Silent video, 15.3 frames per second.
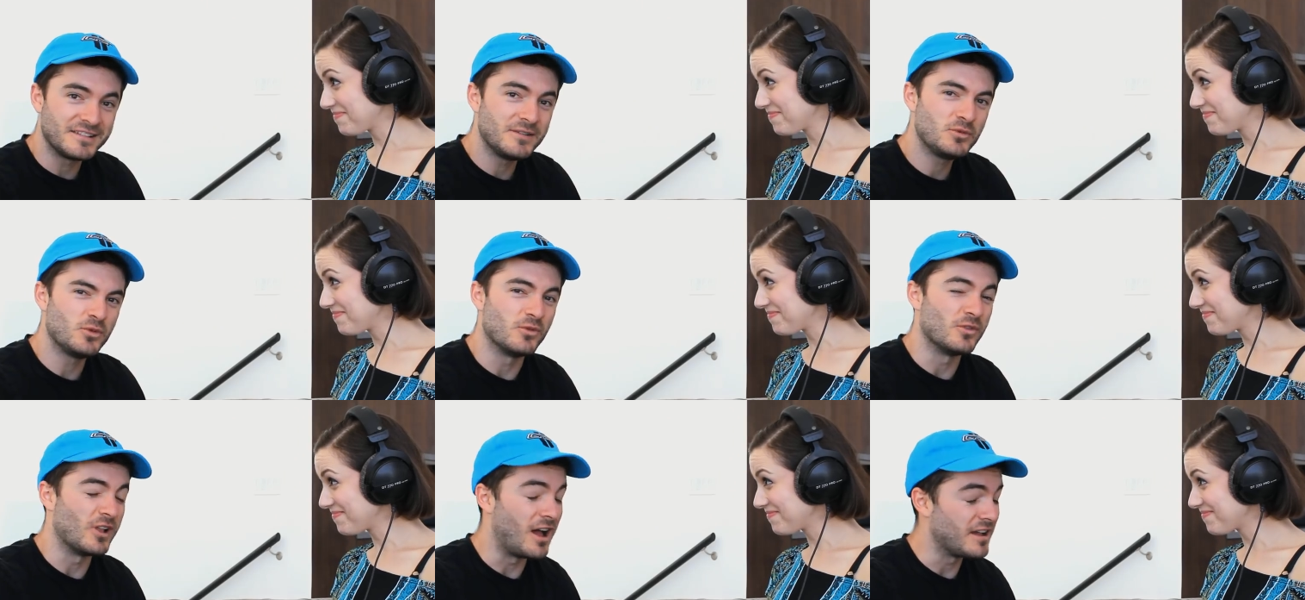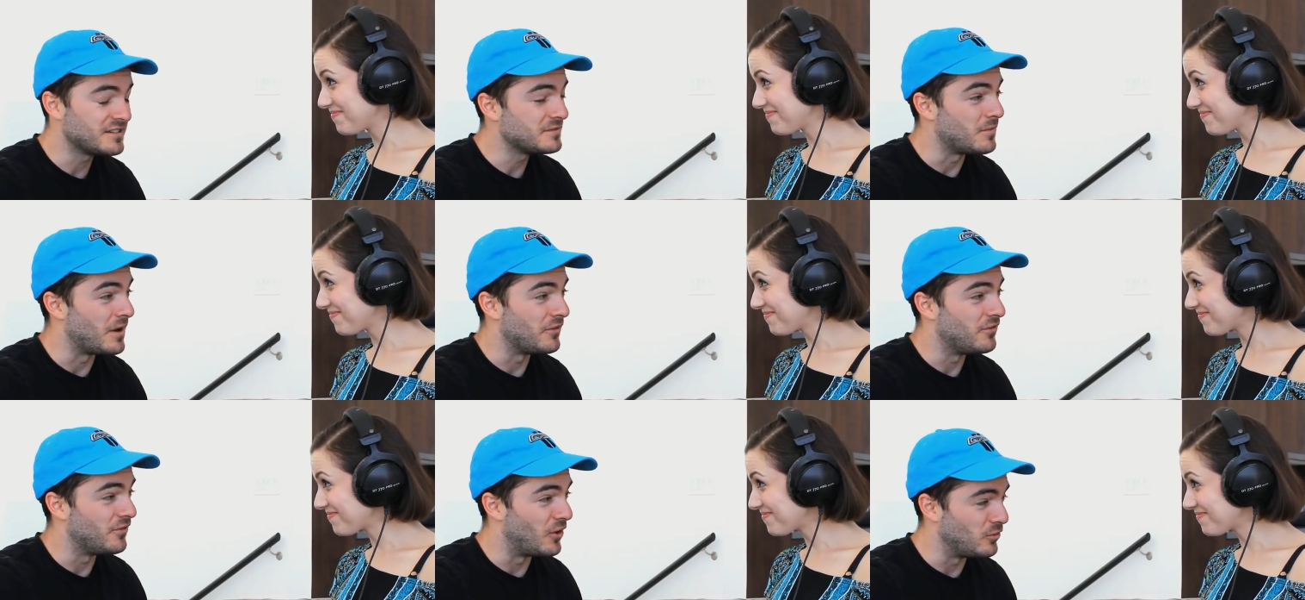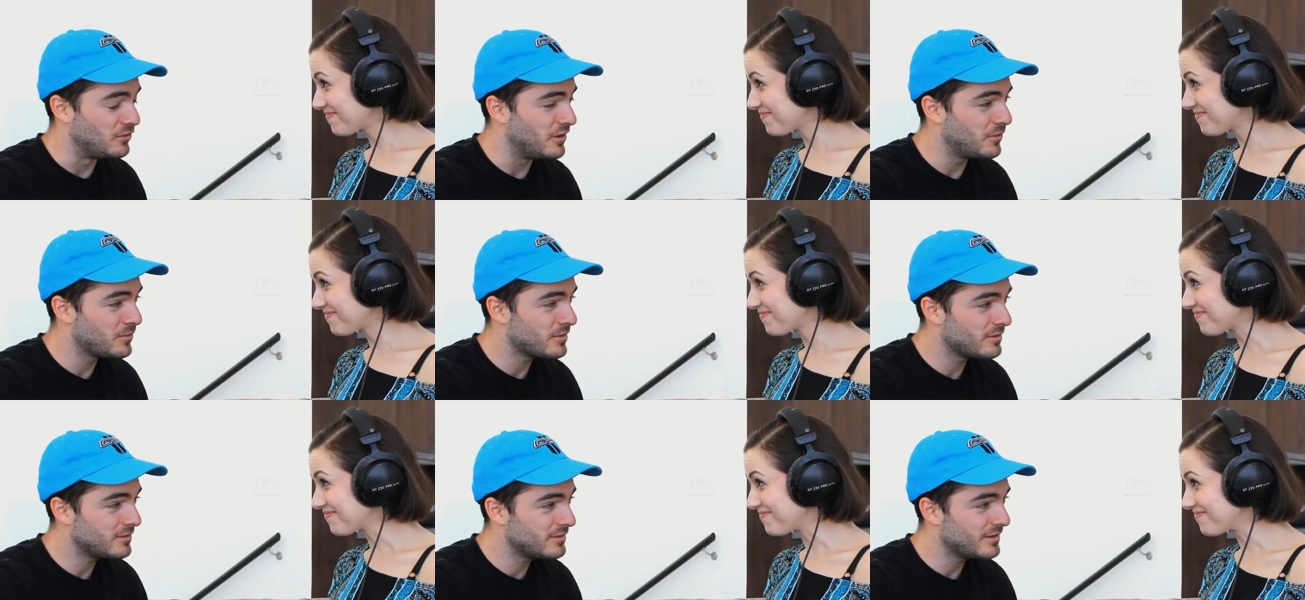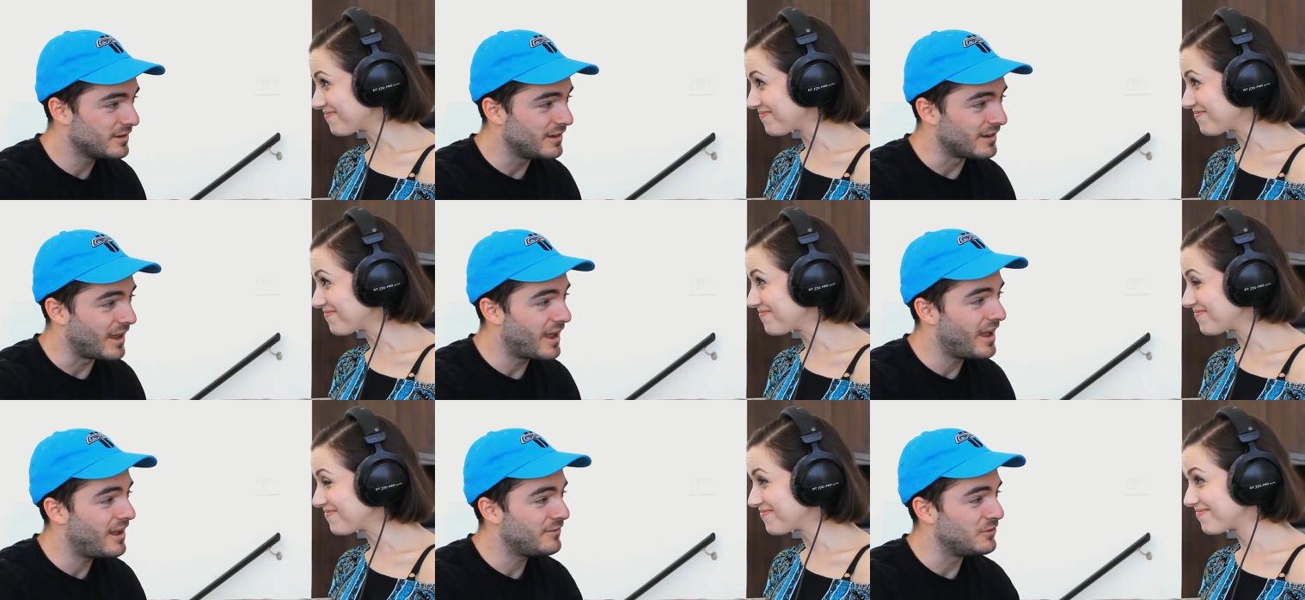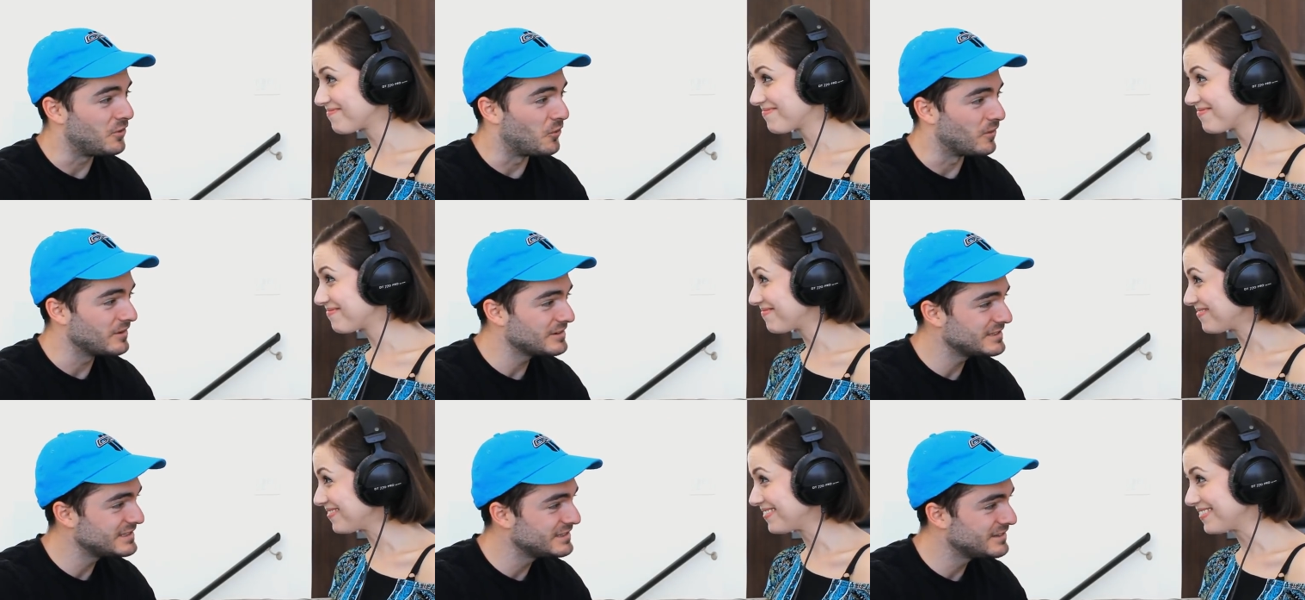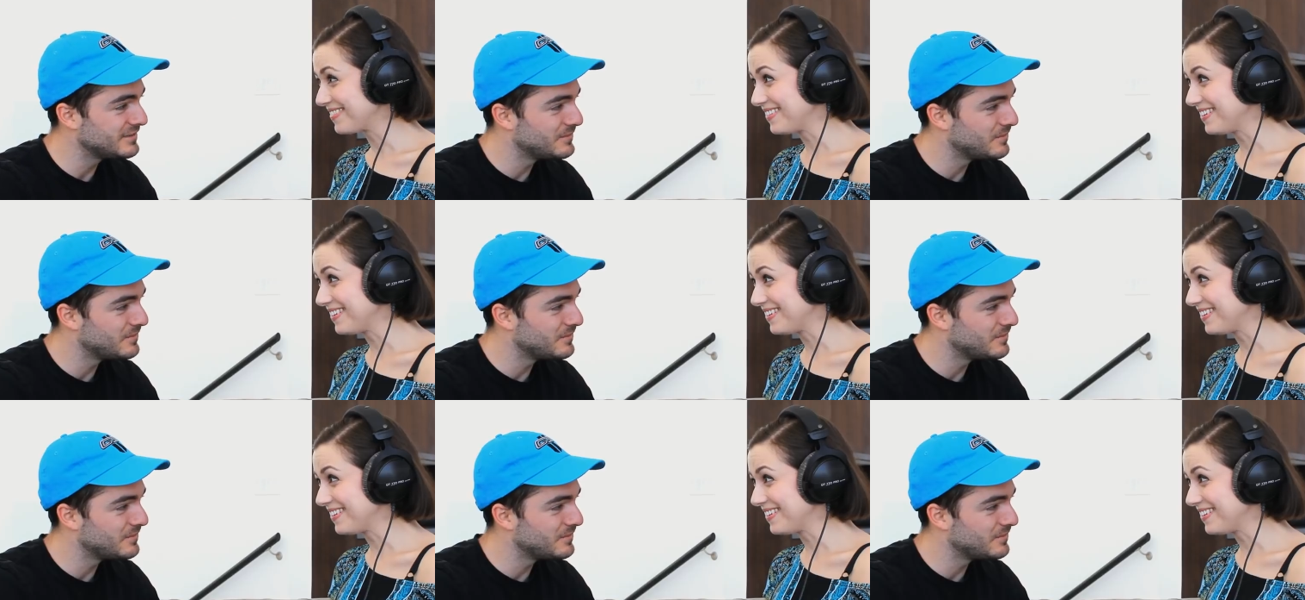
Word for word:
Speaker 1: seem to have lost my phone number. Can I have yours?